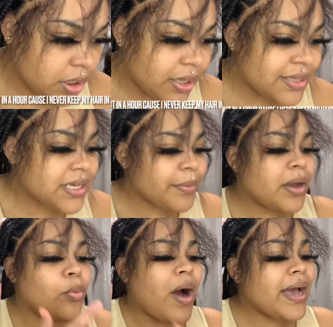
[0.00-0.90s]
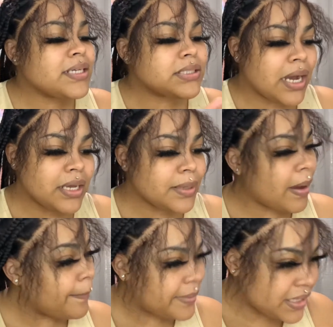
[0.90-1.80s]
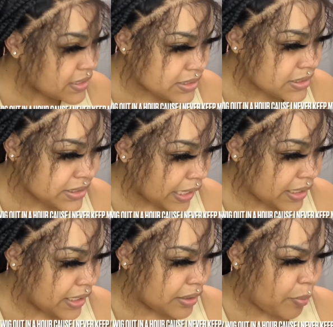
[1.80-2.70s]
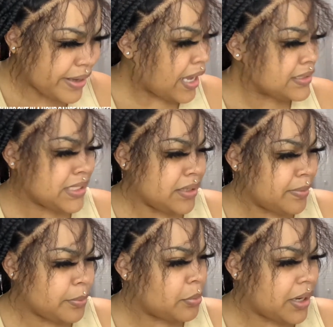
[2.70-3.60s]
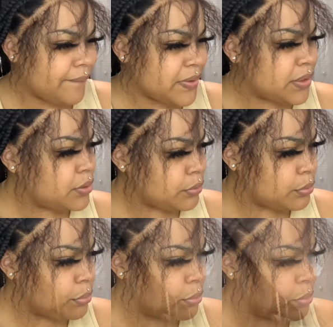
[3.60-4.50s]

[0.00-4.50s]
It's like, why is y'all in my business like that? Why y'all telling people what I'm gonna do?